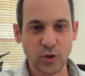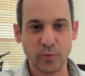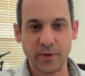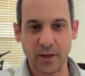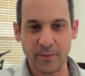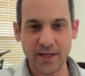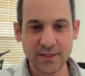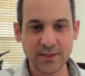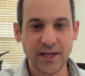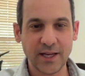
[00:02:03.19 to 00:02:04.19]
you'd be
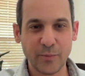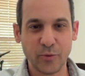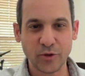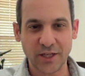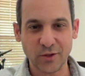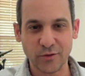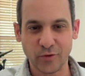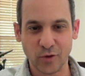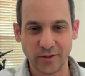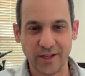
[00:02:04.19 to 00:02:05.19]
amazed. 80%
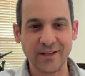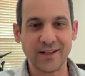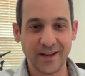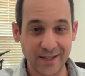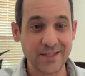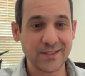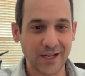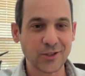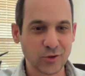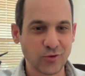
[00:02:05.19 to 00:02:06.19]
of your data is
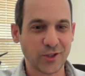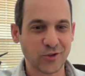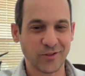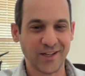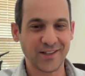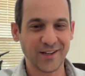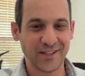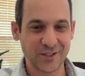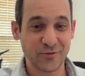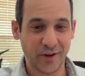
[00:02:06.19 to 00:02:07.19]
unstructured data.
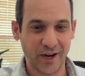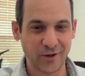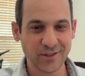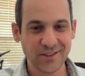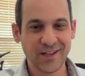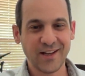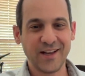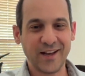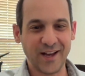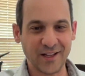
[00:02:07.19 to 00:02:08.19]
It is files.
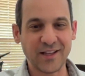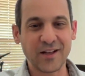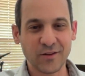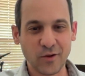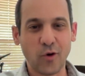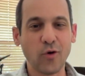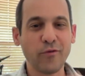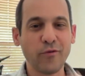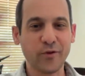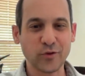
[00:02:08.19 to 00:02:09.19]
And that
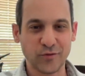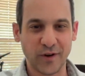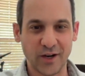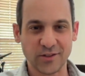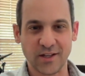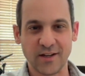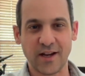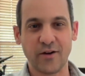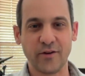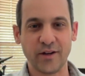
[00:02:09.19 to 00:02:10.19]
all of those files can
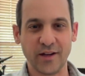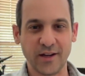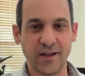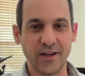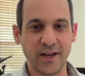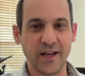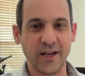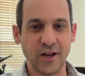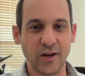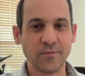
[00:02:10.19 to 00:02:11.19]
carry
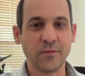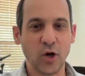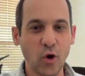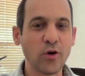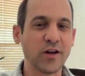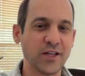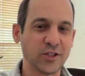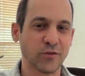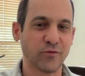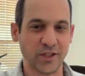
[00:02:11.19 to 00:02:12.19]
a long
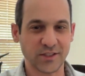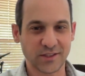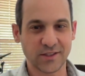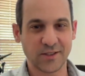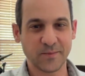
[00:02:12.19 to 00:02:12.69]
list of risks.